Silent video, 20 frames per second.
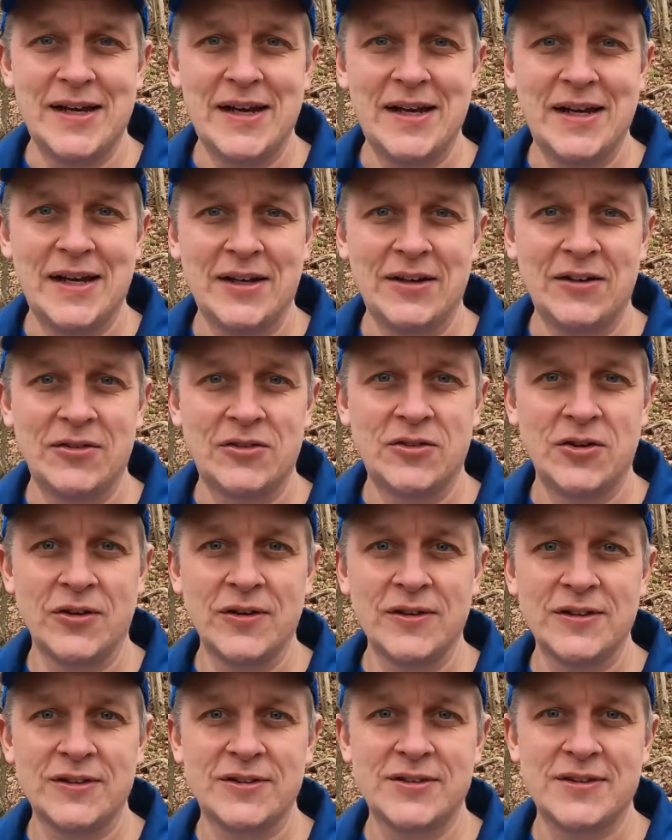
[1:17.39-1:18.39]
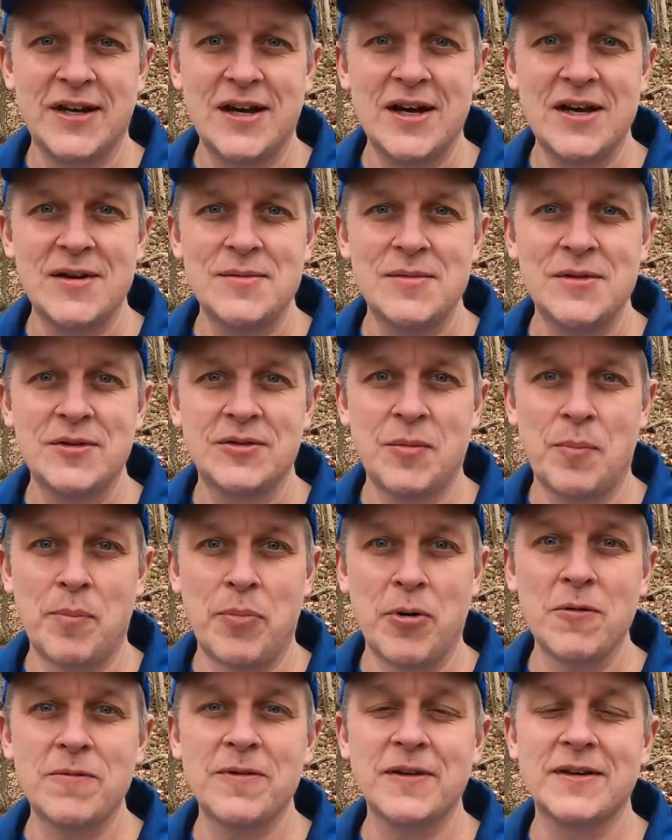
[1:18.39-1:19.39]
And during this time is a
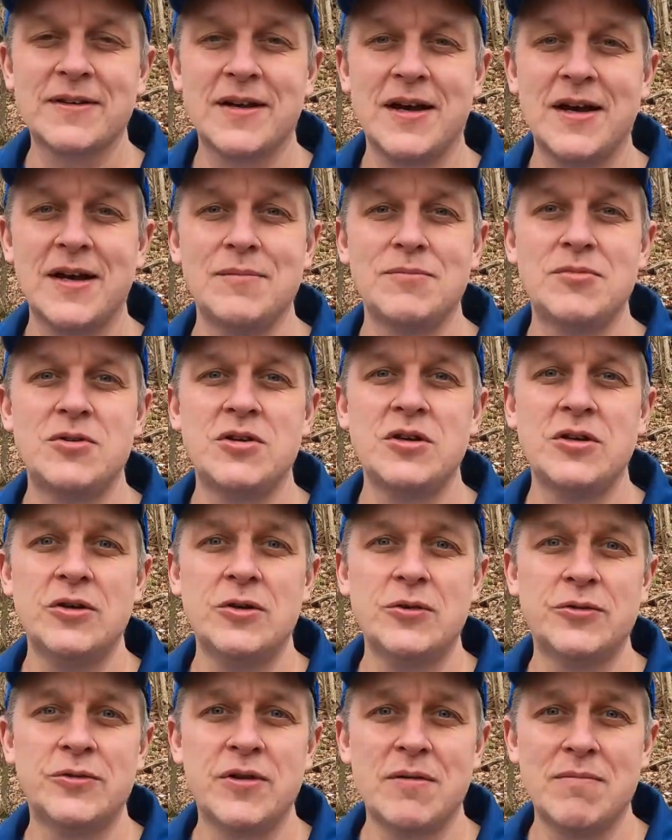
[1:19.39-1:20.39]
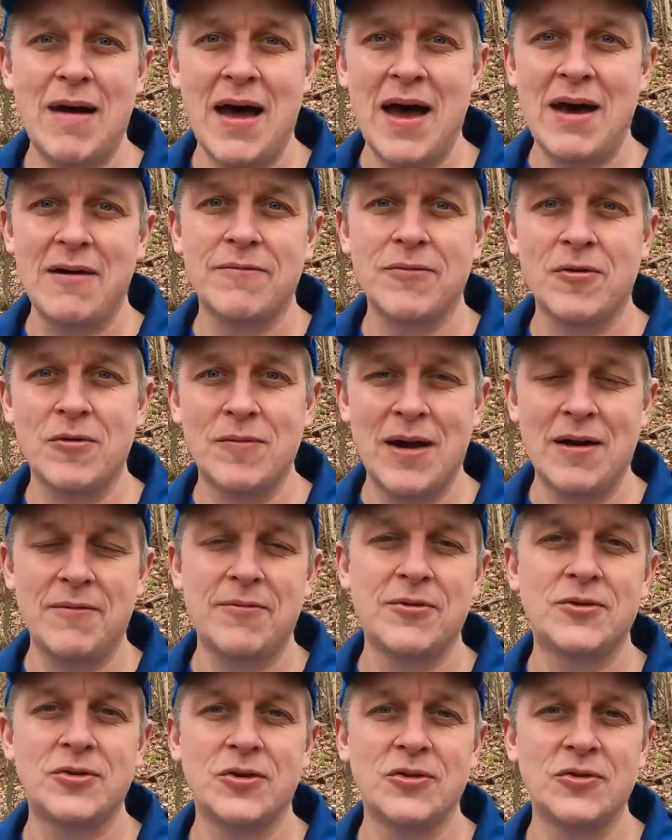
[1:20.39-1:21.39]
perfect time to use the MAF or
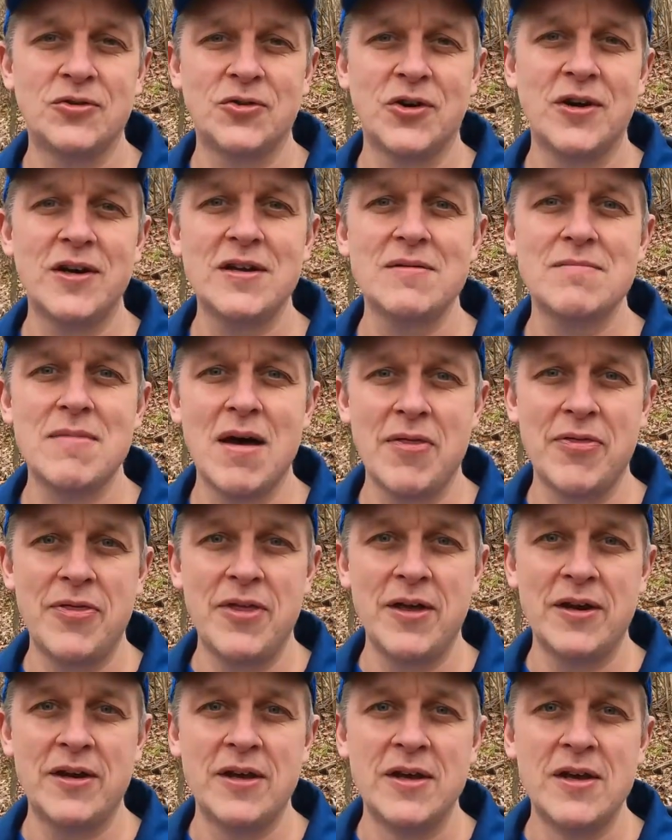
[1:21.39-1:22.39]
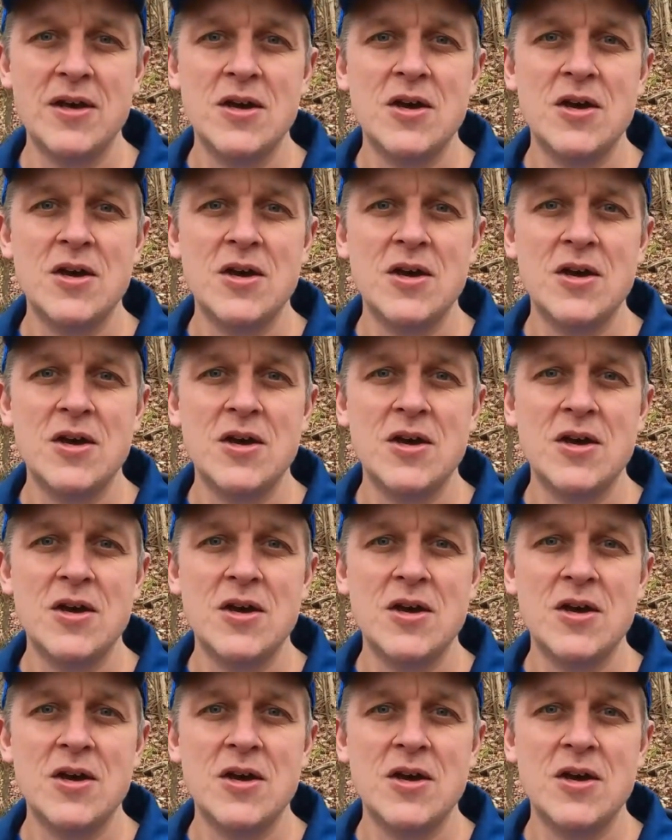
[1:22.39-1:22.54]
Maffetone training method,